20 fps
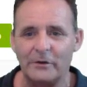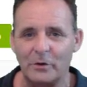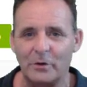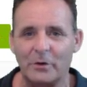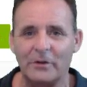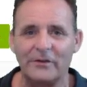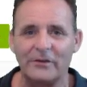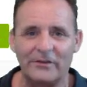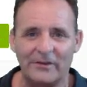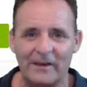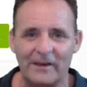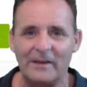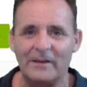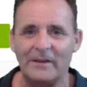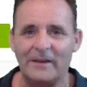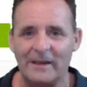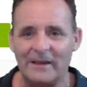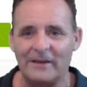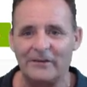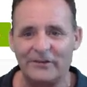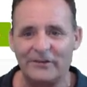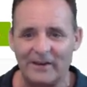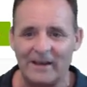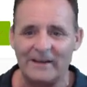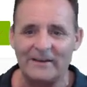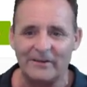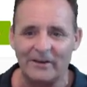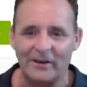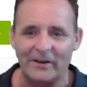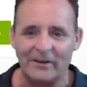and you can see the
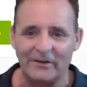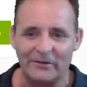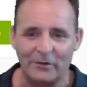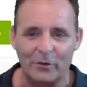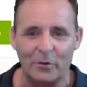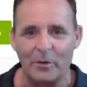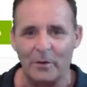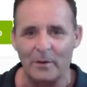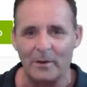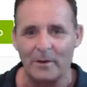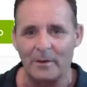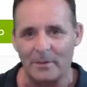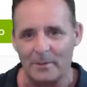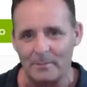status or the,